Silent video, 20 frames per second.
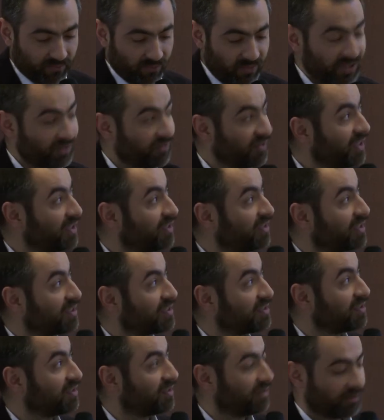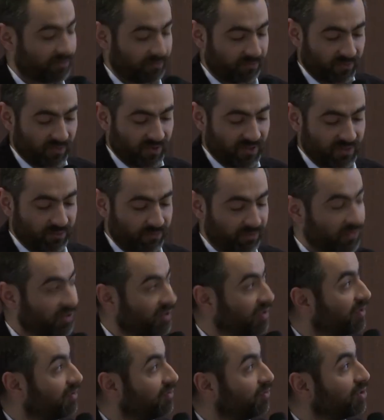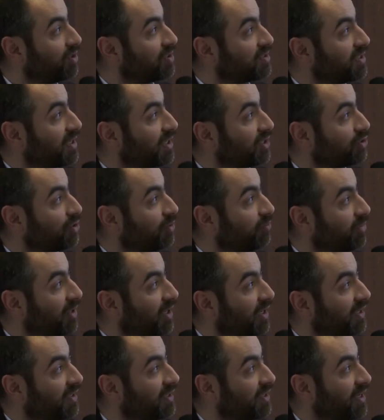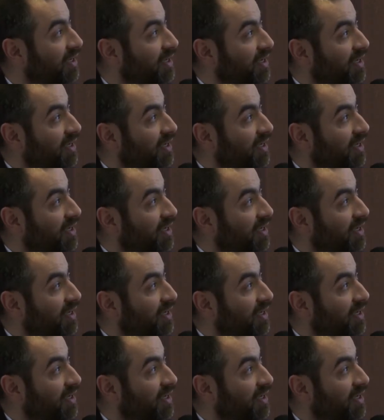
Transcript: between this wooden structure part,